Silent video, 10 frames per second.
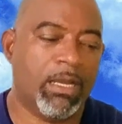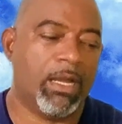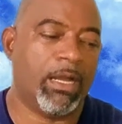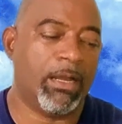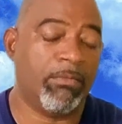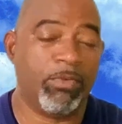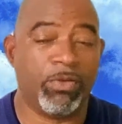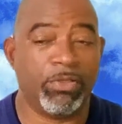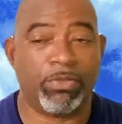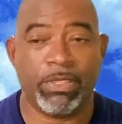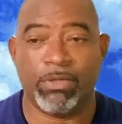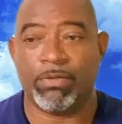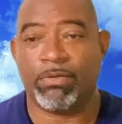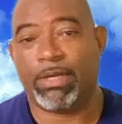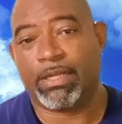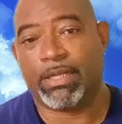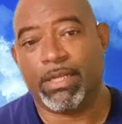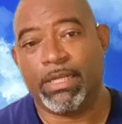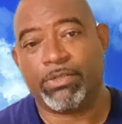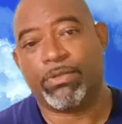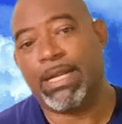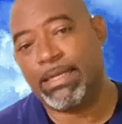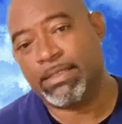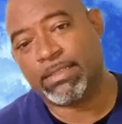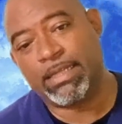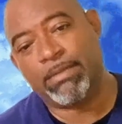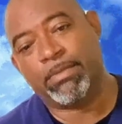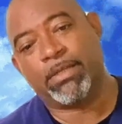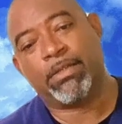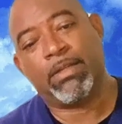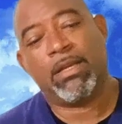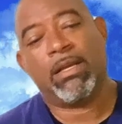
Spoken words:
We're going to throw in our regular intro and disclaimer.